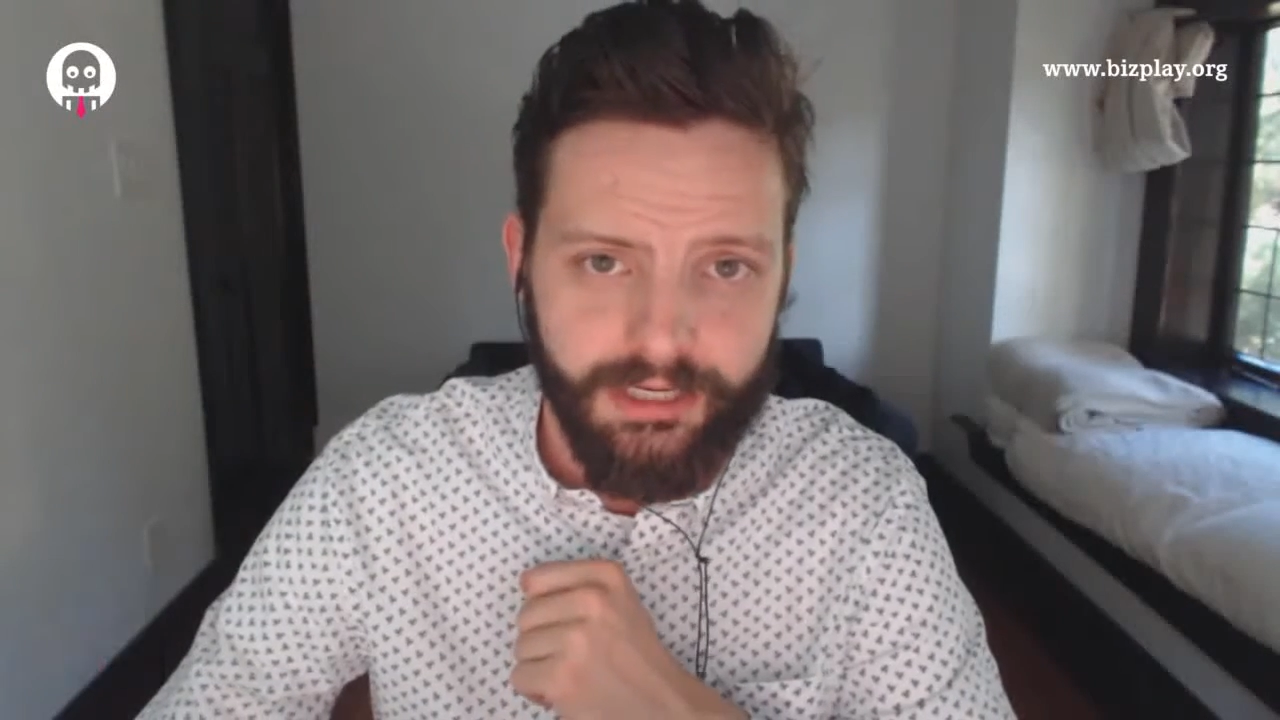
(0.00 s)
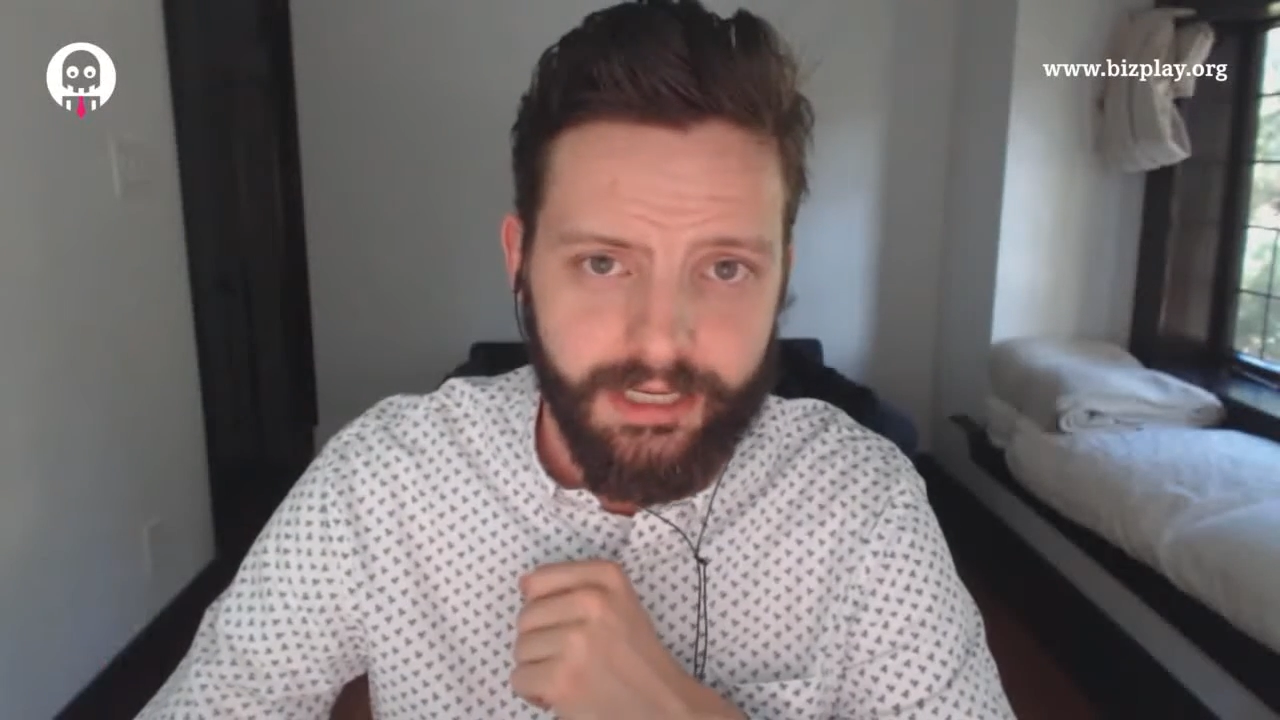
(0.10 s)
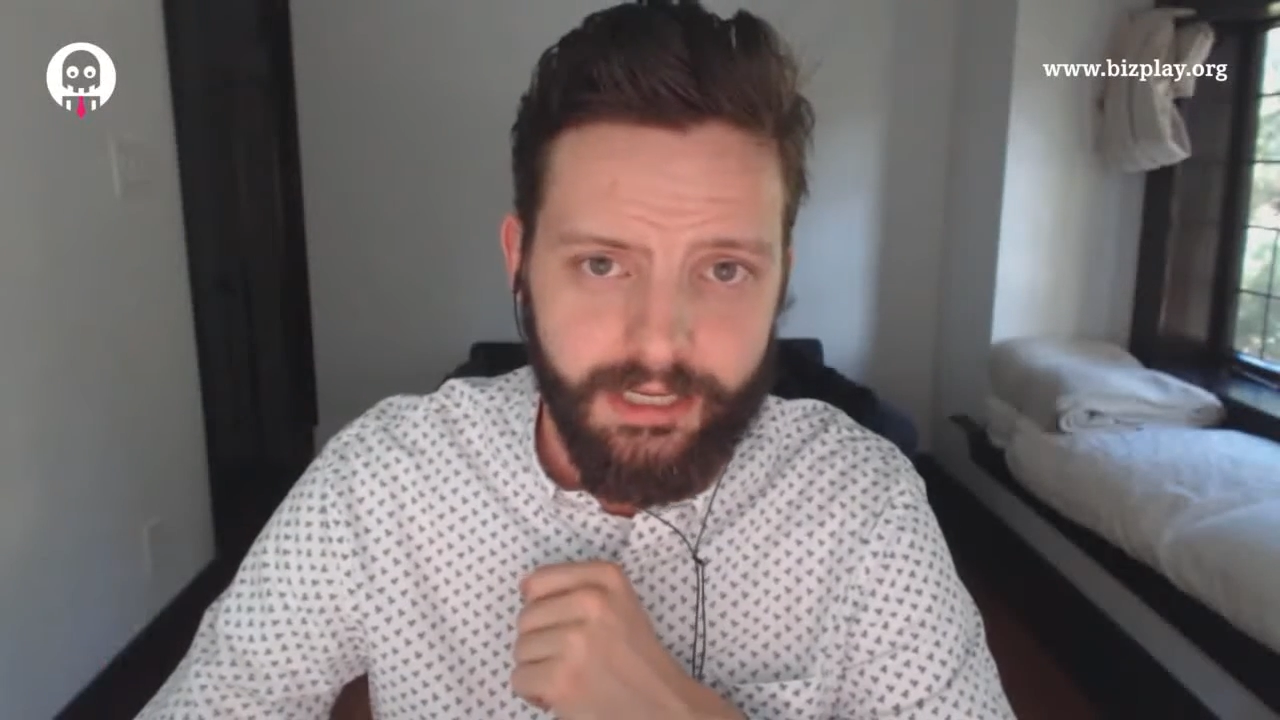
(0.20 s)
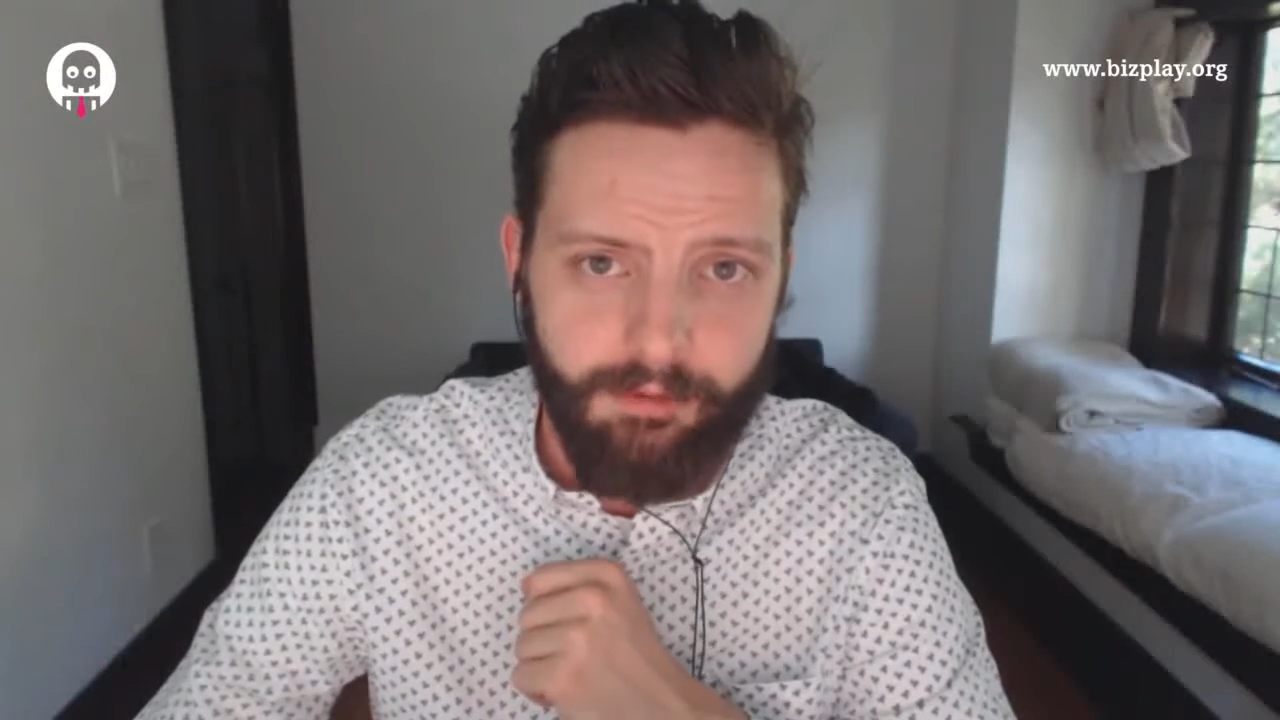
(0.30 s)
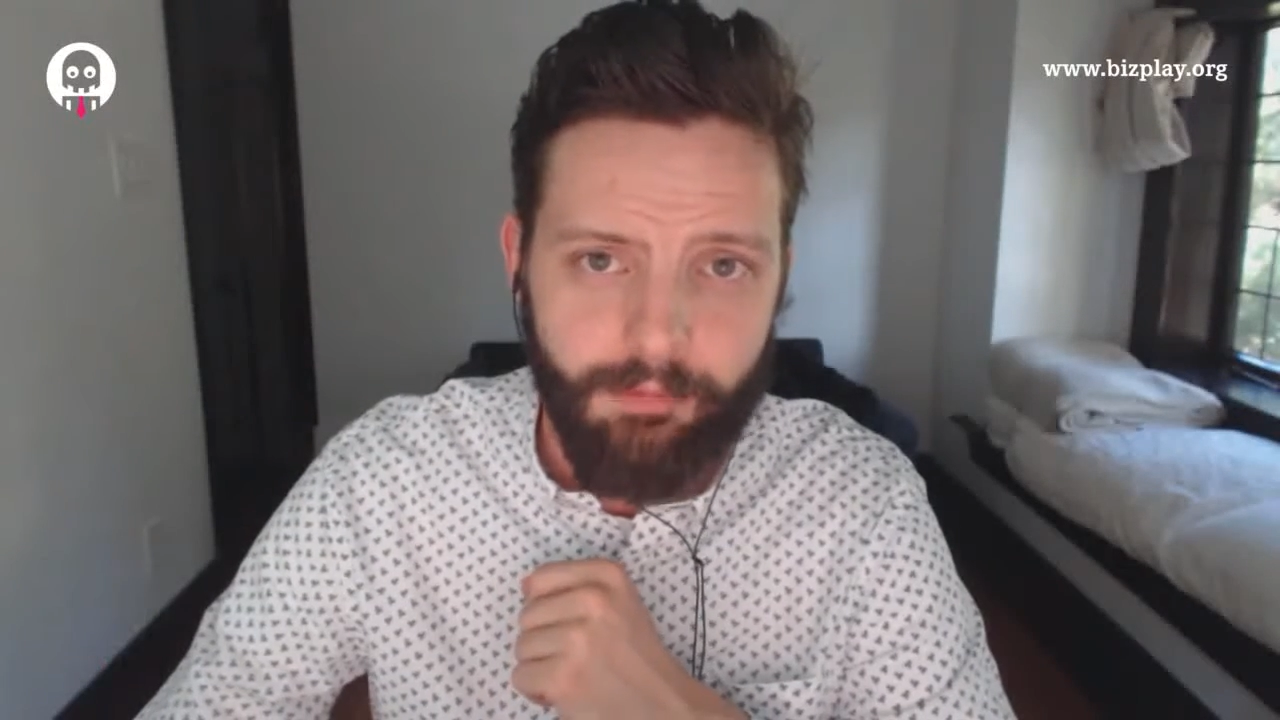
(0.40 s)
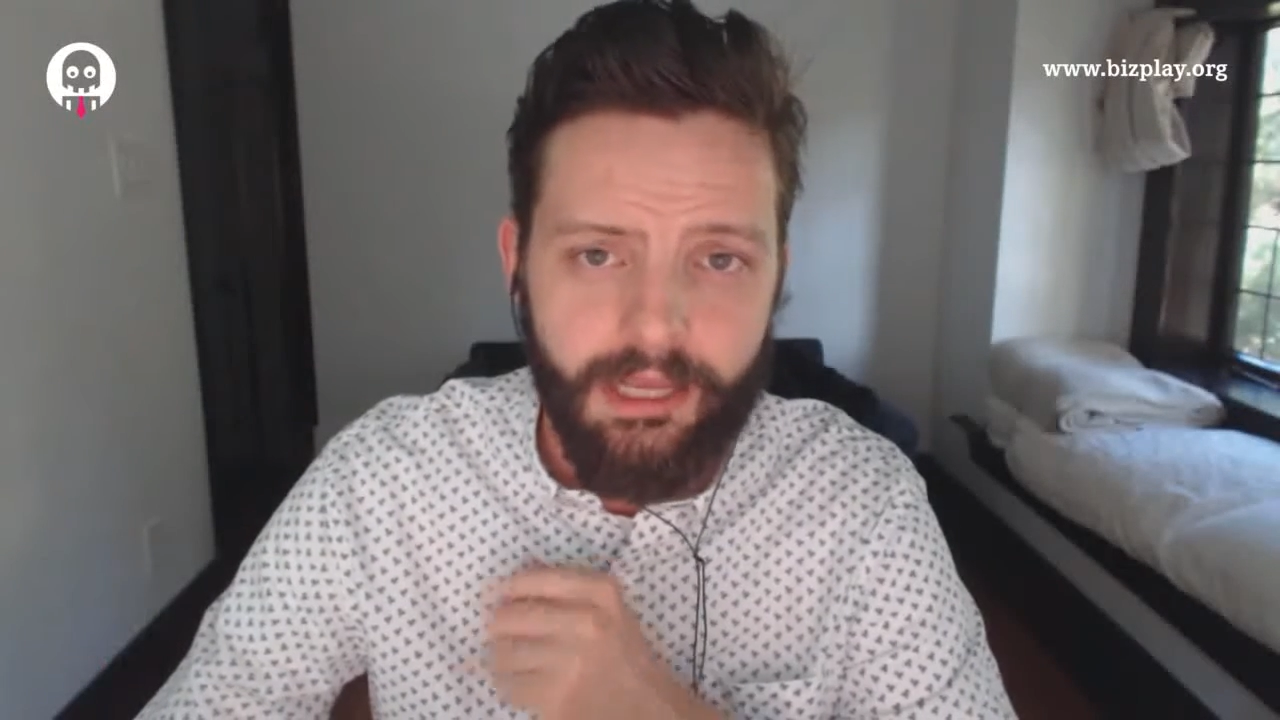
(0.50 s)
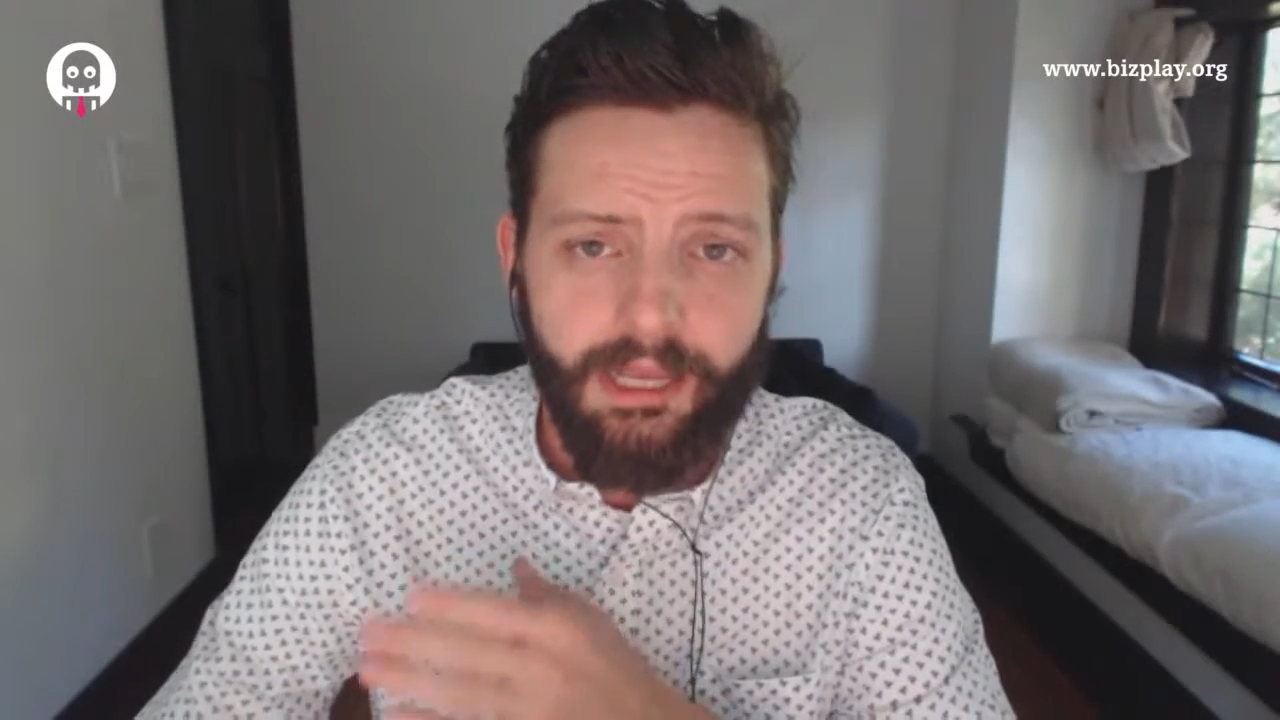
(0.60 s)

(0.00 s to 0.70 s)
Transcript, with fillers: game.